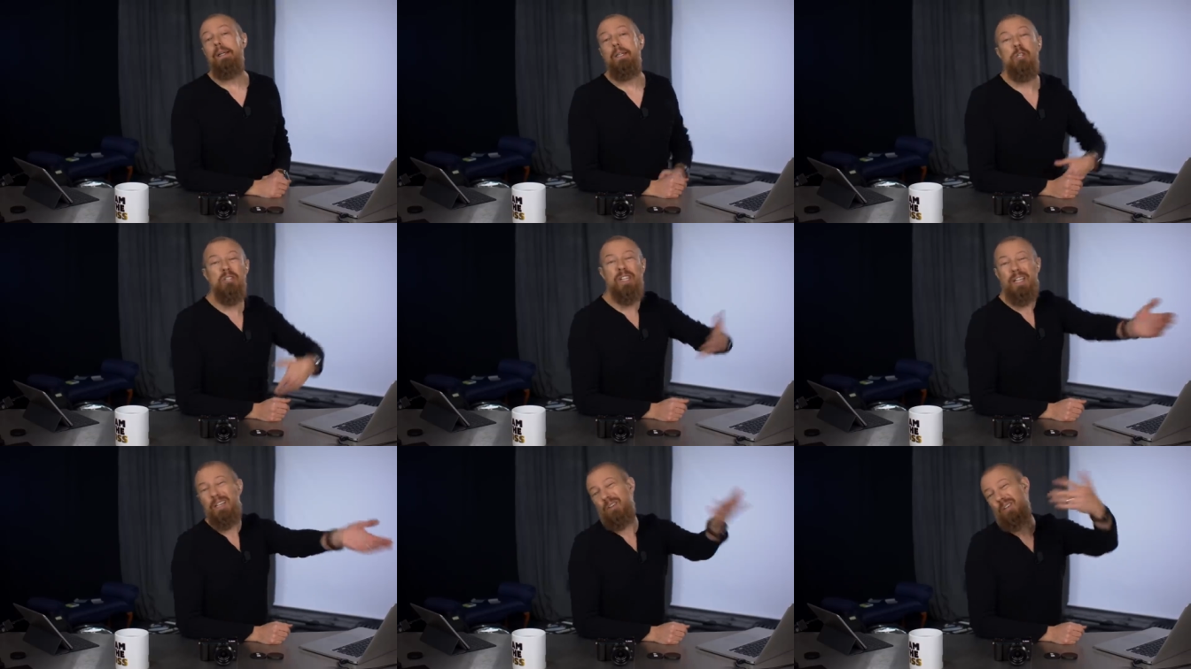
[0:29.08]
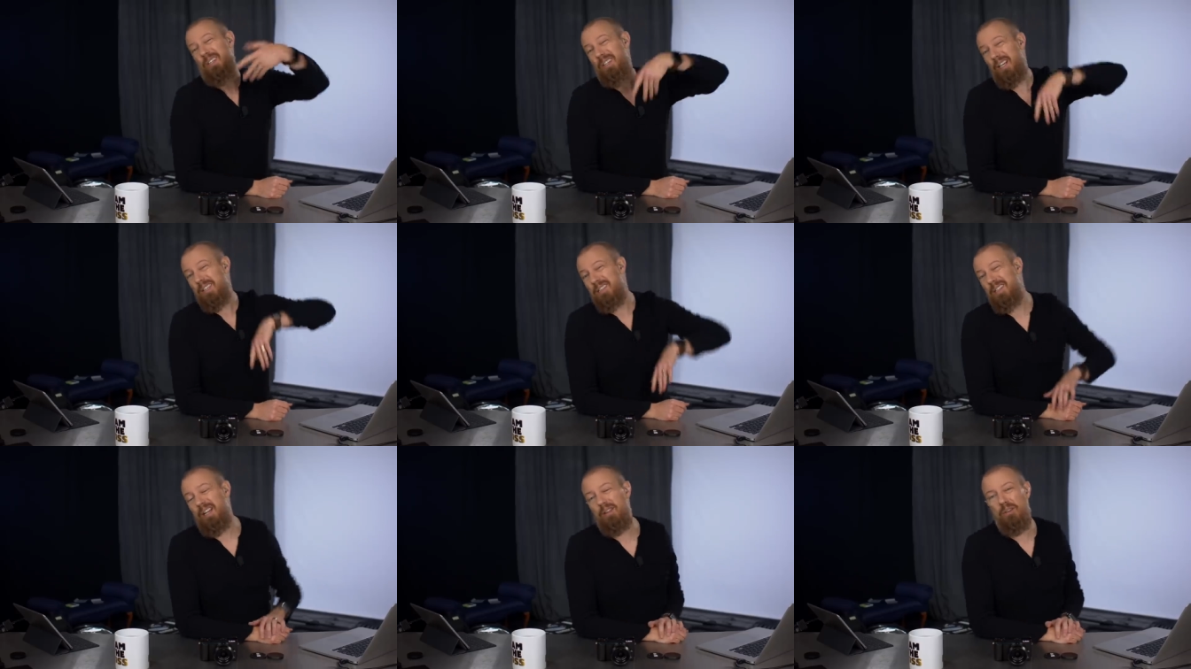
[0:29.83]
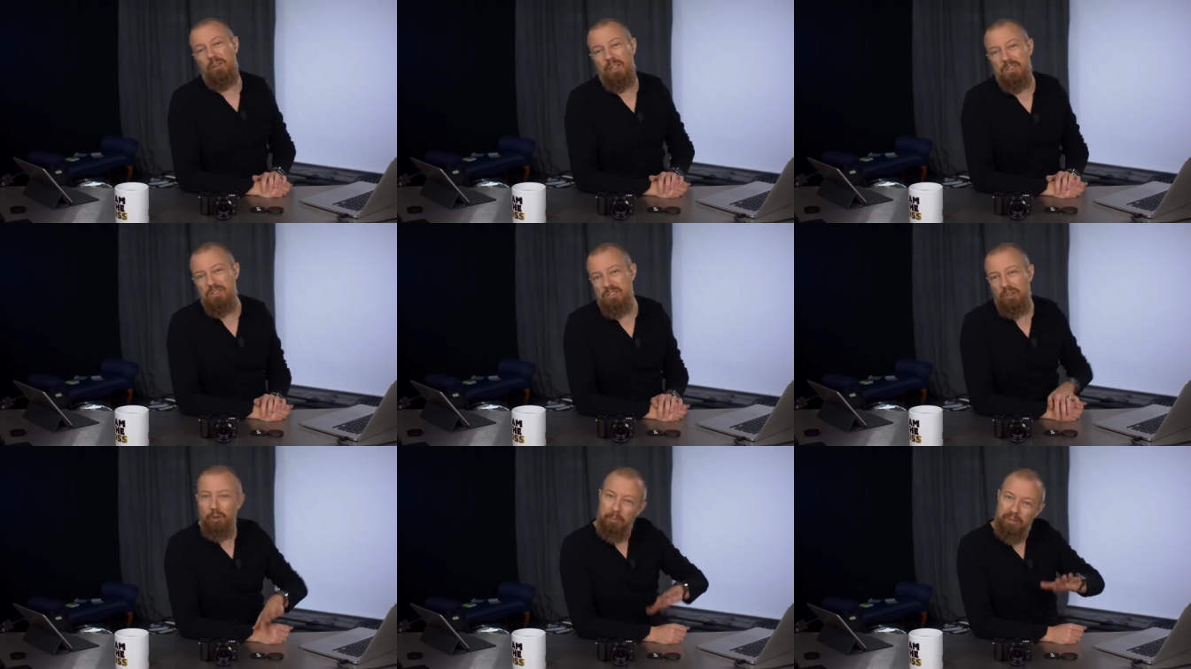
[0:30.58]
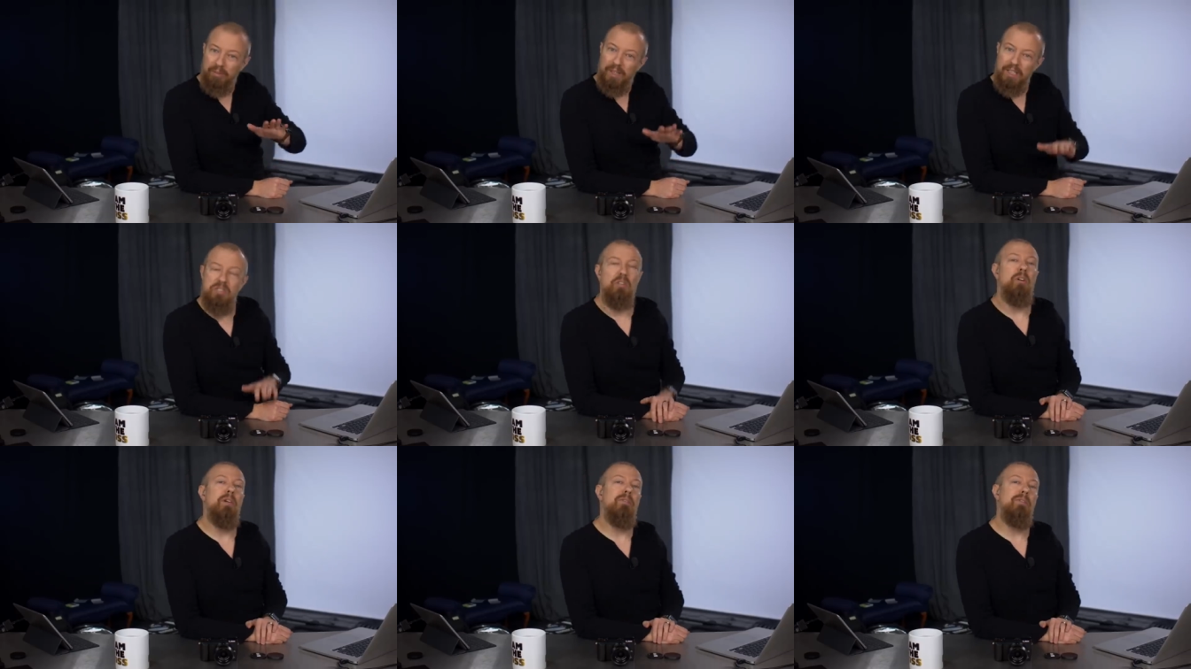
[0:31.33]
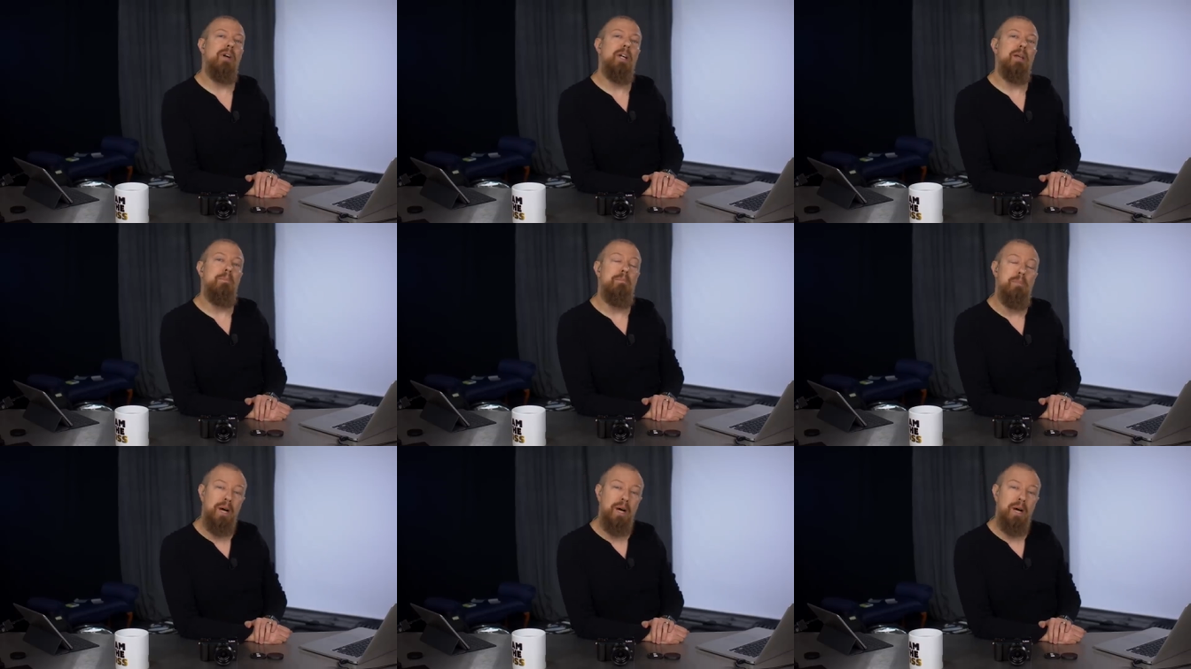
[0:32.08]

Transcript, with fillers: usually at nine thirty, today it's at ten thirty. It's just a little bit of a late start on Friday,